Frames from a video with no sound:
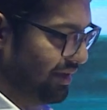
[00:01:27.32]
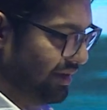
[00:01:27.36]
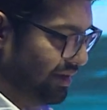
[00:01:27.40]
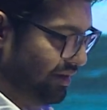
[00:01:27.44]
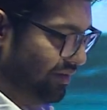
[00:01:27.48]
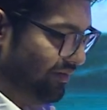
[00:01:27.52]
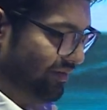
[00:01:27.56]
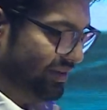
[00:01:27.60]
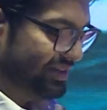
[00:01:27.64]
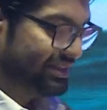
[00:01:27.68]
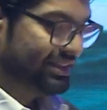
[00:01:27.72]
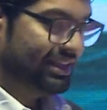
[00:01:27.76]

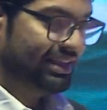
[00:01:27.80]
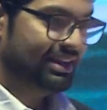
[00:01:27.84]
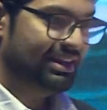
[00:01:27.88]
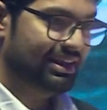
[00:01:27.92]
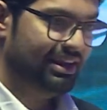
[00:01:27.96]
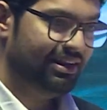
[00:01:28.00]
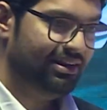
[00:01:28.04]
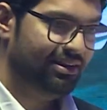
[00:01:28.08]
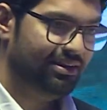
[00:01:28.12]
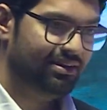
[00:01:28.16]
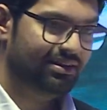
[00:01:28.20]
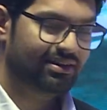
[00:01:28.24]
which they
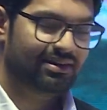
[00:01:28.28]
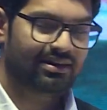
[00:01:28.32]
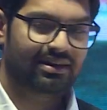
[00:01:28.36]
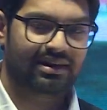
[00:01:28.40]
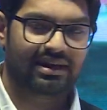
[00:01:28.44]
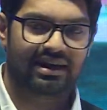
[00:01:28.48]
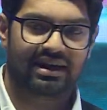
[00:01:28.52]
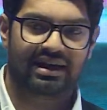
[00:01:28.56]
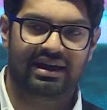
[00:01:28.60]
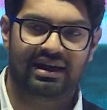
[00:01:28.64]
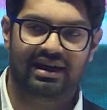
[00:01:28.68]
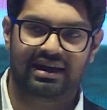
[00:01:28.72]
did.
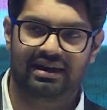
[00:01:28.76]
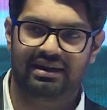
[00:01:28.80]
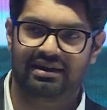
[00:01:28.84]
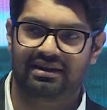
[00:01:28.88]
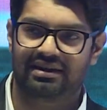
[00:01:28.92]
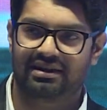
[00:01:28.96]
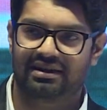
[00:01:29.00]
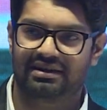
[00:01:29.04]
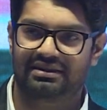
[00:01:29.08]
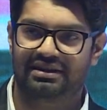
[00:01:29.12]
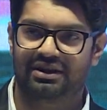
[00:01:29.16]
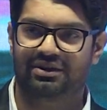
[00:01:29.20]
And
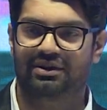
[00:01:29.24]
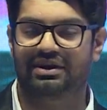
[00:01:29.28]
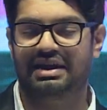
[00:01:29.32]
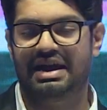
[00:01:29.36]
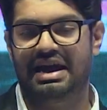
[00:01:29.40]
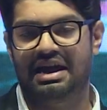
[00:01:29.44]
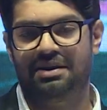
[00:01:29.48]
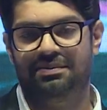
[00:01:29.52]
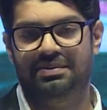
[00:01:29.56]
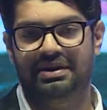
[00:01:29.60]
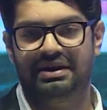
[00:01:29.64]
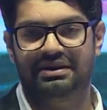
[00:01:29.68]
they got
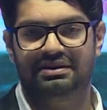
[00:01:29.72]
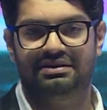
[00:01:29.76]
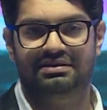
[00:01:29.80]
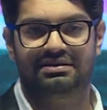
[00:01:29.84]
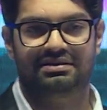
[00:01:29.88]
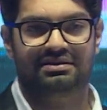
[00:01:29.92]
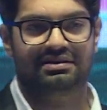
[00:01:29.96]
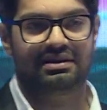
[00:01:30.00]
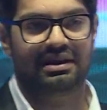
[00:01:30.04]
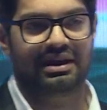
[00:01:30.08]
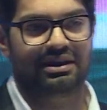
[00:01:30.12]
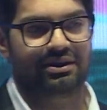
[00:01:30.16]

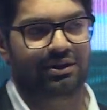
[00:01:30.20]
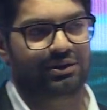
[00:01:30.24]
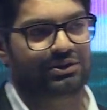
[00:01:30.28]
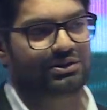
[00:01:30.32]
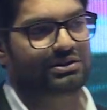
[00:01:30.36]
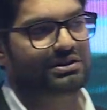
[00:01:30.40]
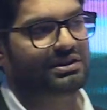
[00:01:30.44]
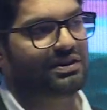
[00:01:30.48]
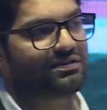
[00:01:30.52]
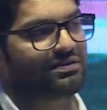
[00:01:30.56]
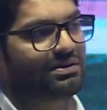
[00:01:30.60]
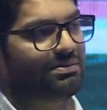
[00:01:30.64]
airbeds and also
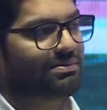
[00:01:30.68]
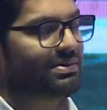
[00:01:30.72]
served them